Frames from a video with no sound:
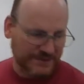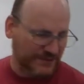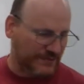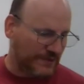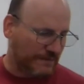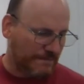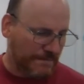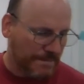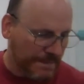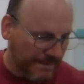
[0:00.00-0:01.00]
to form.
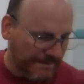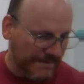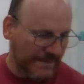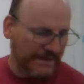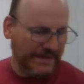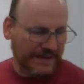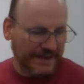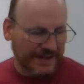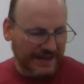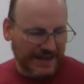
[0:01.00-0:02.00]

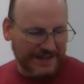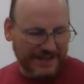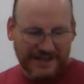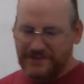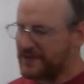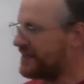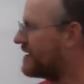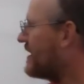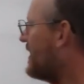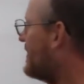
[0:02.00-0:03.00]
And then we
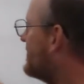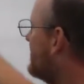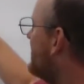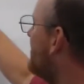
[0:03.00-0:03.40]
can get